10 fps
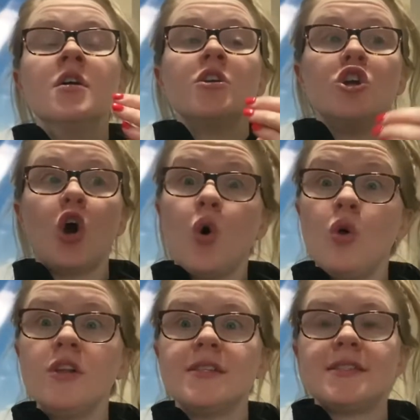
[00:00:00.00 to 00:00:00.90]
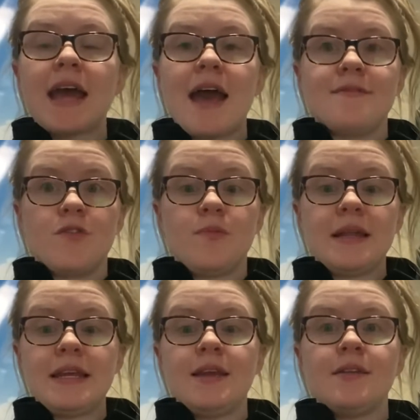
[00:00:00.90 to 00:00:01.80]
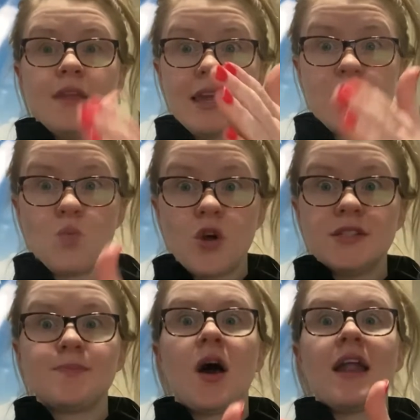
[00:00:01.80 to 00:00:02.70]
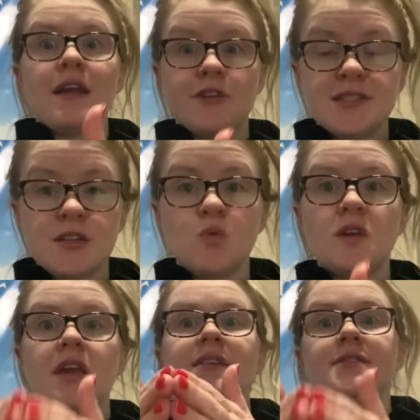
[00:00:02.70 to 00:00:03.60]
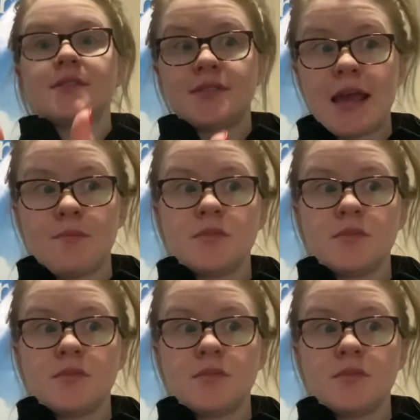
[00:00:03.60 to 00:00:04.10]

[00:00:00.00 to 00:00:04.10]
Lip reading: goal, is to have everybody like in one spot every single week. It's the same.